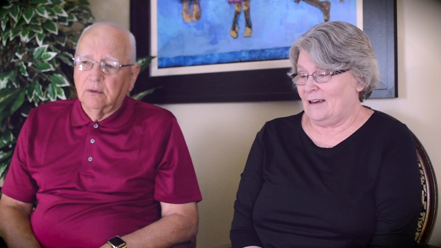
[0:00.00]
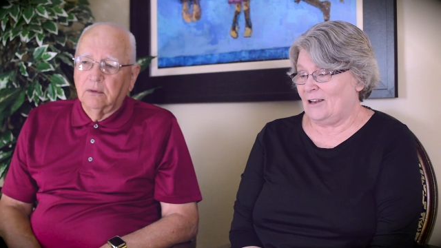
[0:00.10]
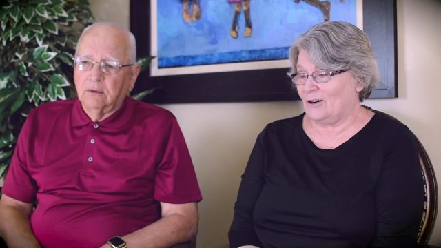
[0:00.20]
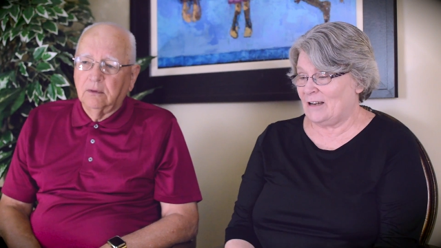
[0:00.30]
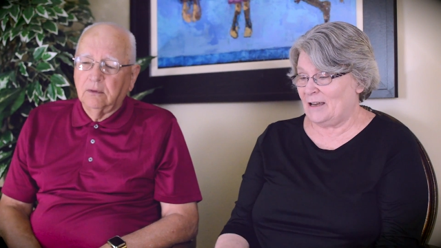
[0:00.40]

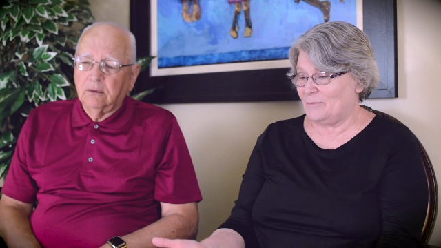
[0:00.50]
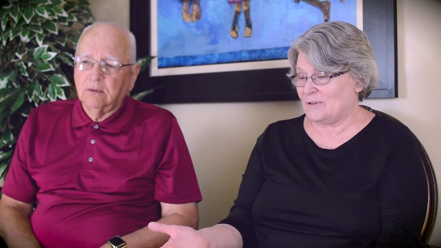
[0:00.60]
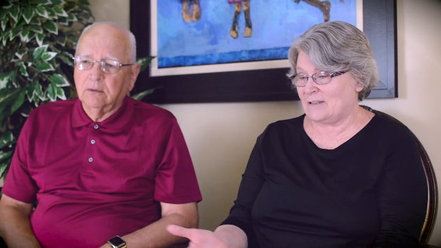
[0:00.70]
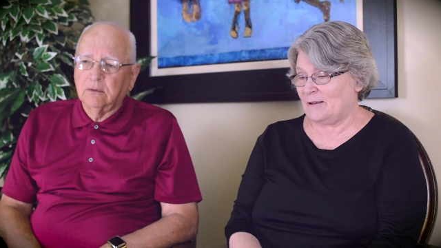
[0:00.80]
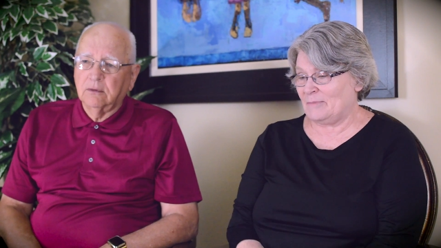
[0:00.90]
Speaker 1: And our
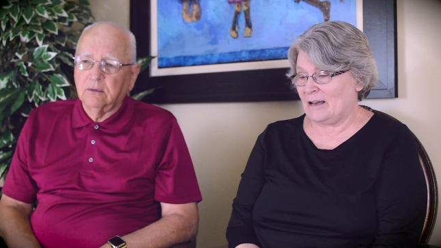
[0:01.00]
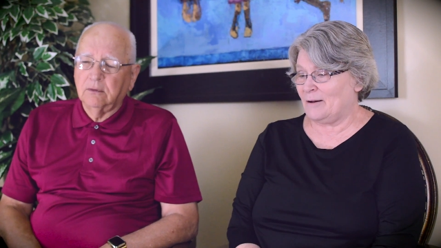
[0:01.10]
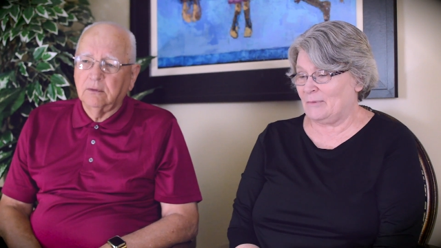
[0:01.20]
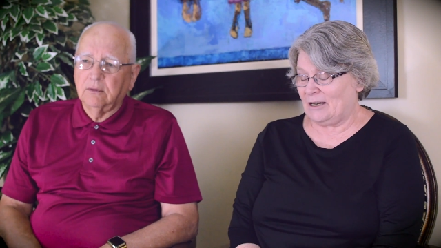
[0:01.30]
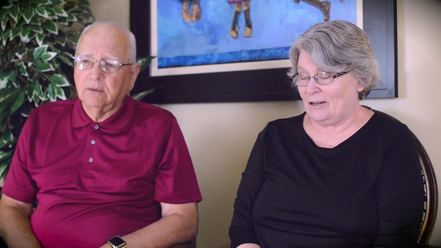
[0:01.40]
neighbors had been
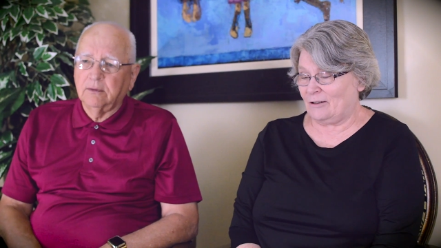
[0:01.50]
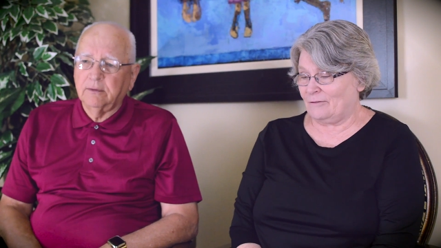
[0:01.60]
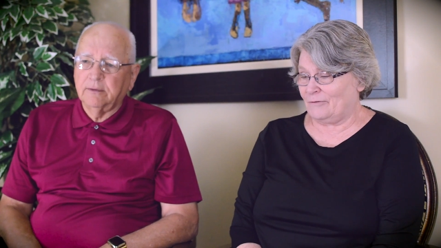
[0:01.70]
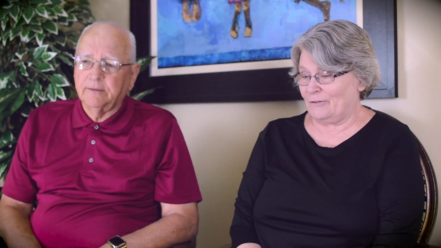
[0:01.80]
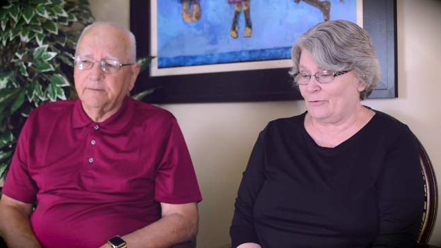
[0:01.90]
coming
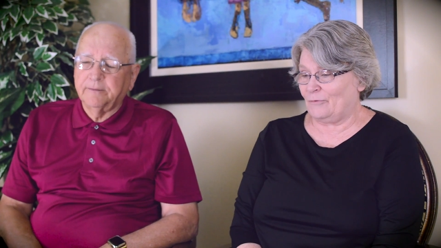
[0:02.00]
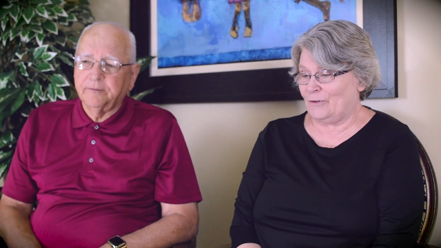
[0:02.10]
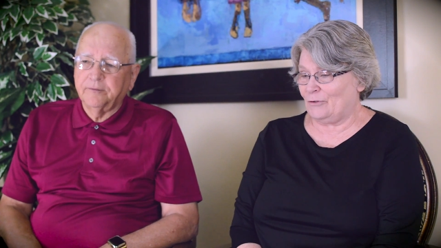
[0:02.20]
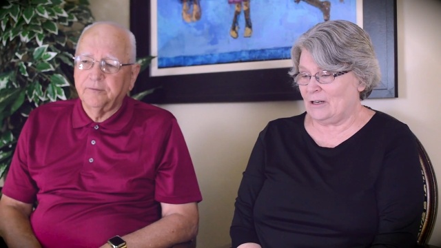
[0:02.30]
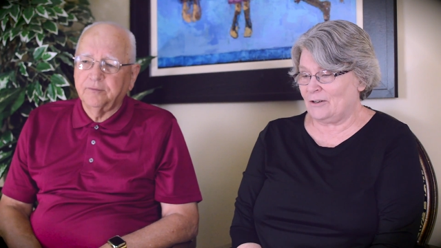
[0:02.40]
here for a
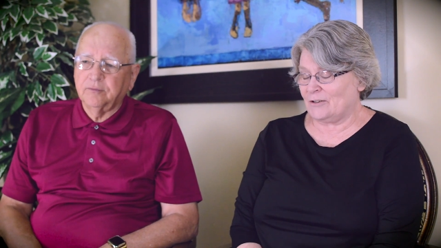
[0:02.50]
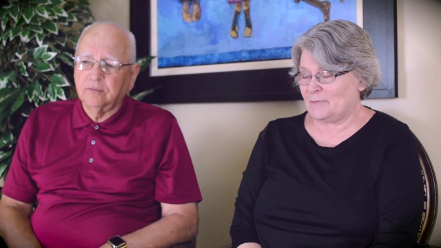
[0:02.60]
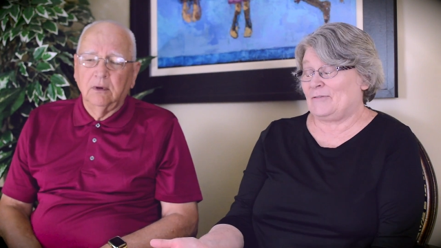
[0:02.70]
few years.